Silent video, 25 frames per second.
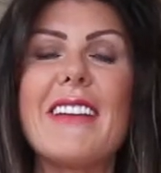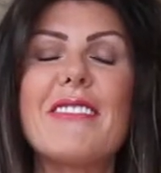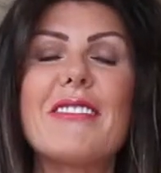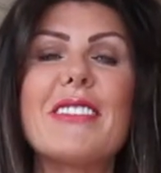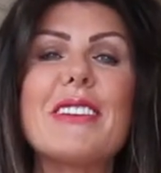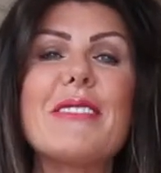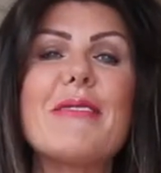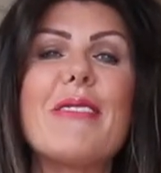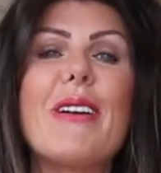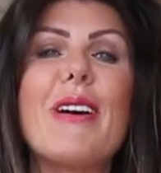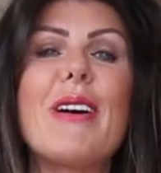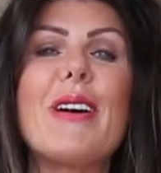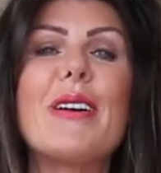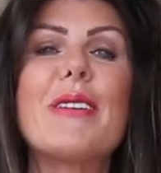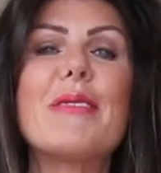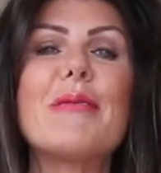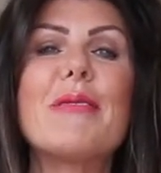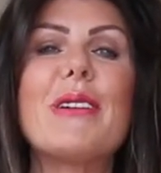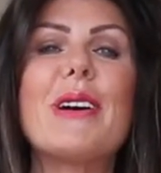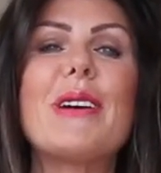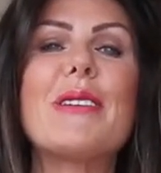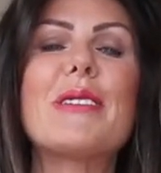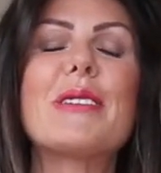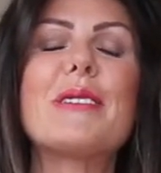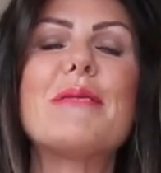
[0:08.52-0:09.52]
everyone,
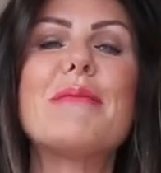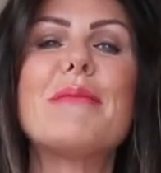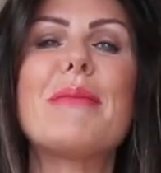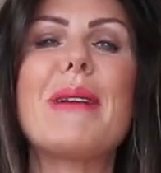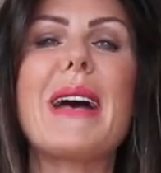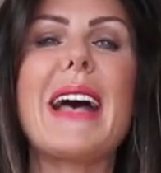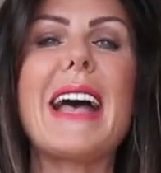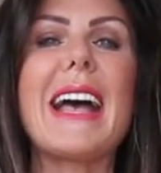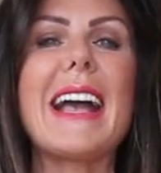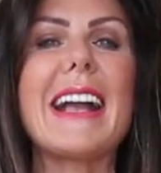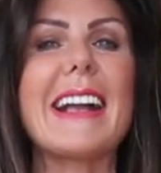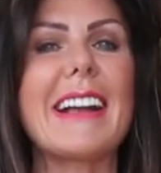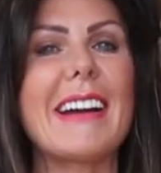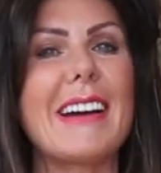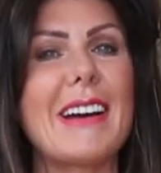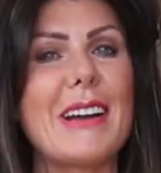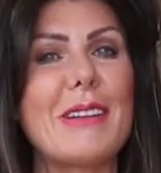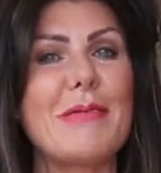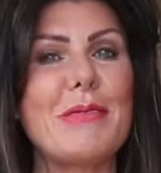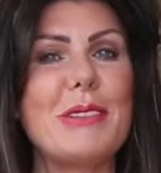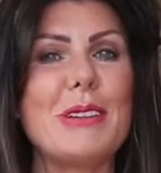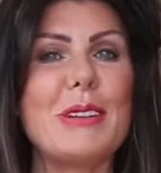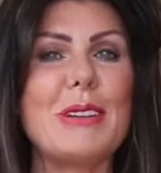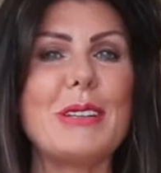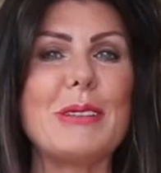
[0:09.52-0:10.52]
welcome back.
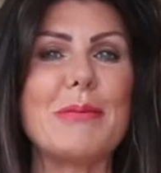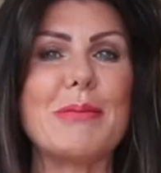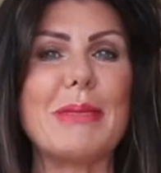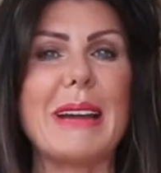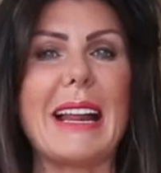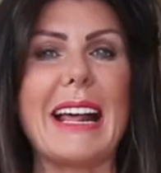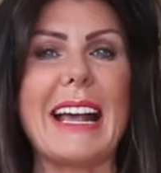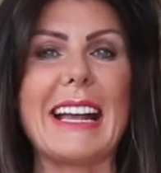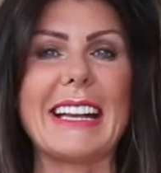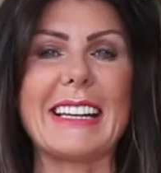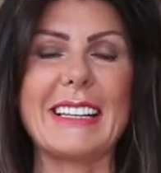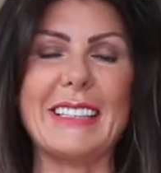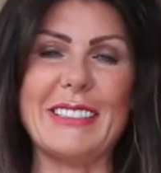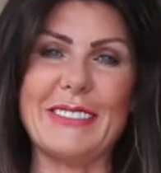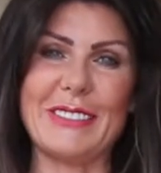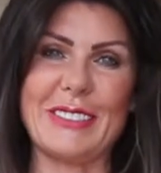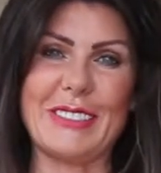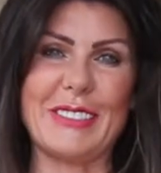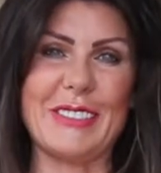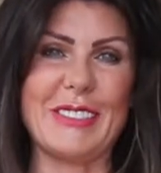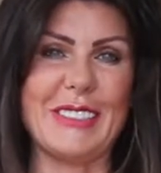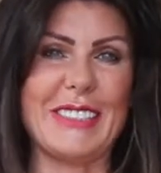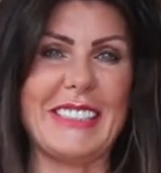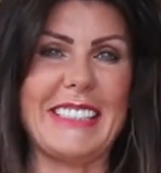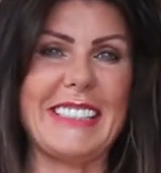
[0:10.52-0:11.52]
I'm Nuala Black and of
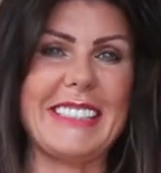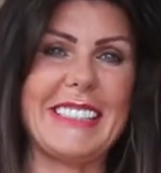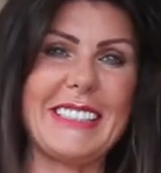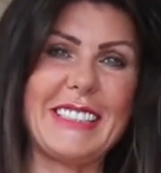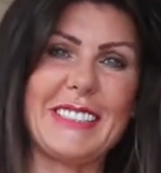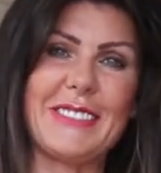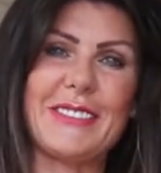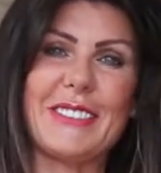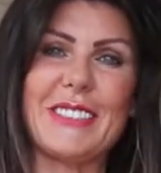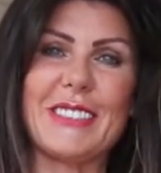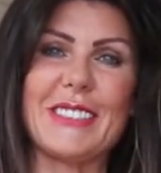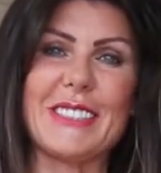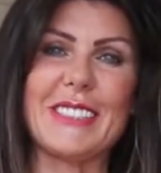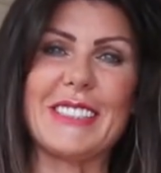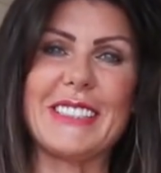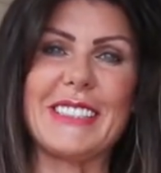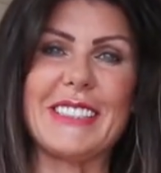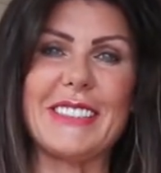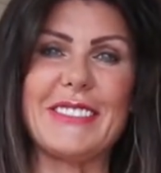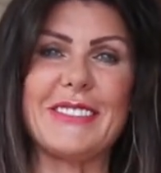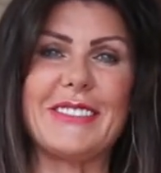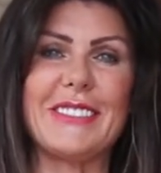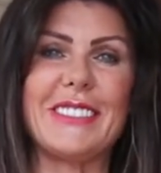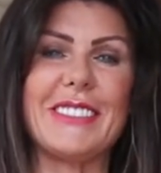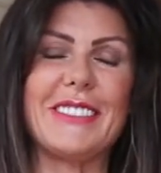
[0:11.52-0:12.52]
course this is
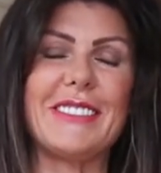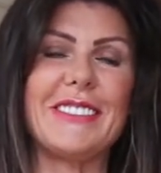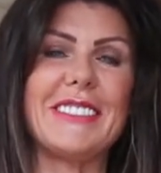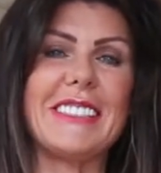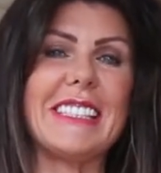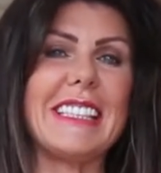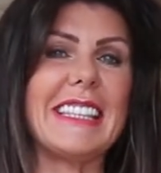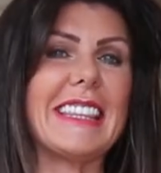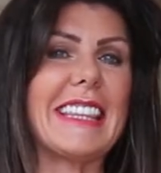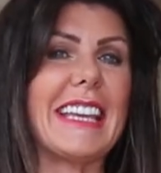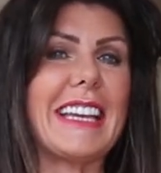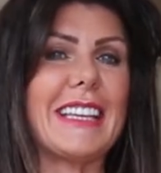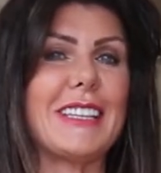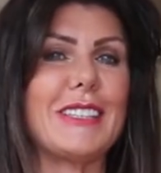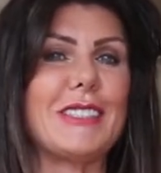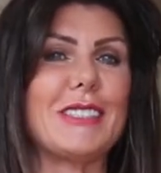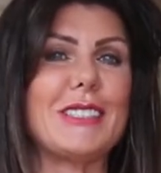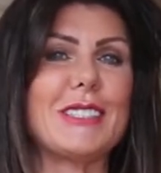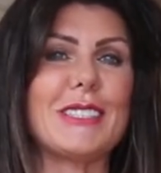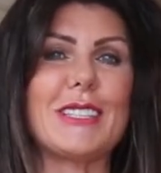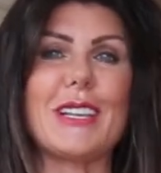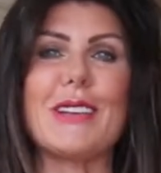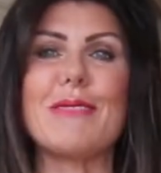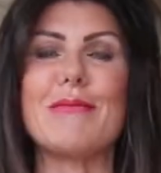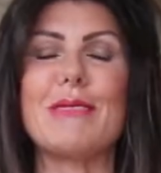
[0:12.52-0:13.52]
Foxy at 50. Thank you
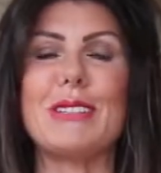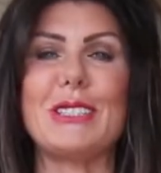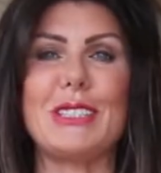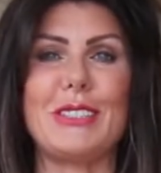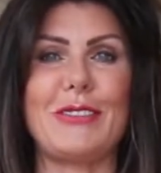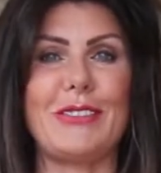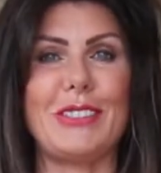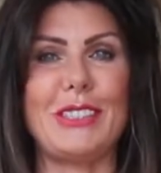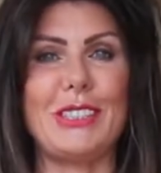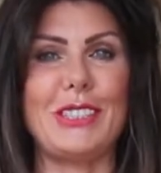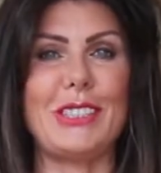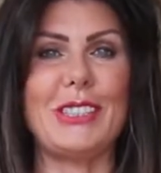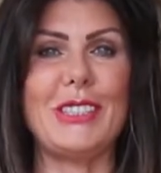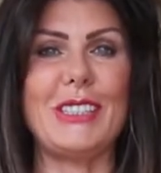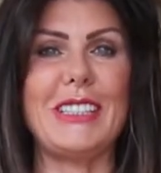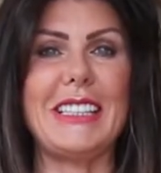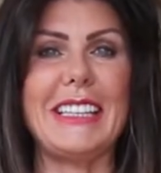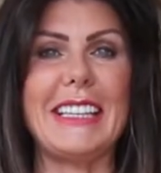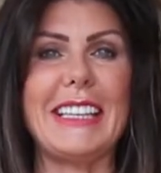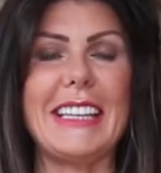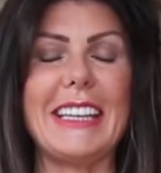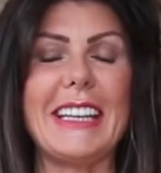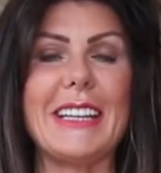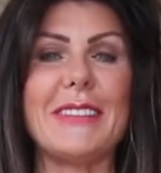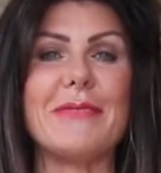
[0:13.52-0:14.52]
so much for
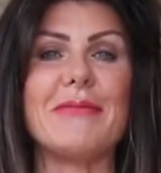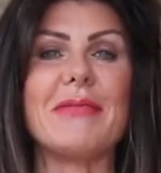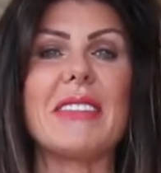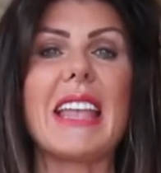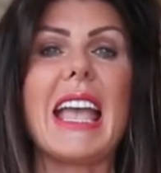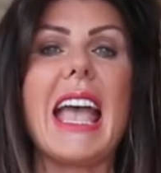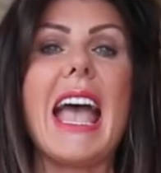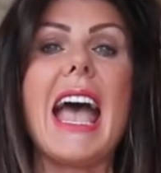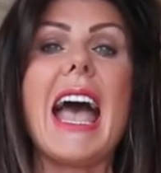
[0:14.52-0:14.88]
tuning in.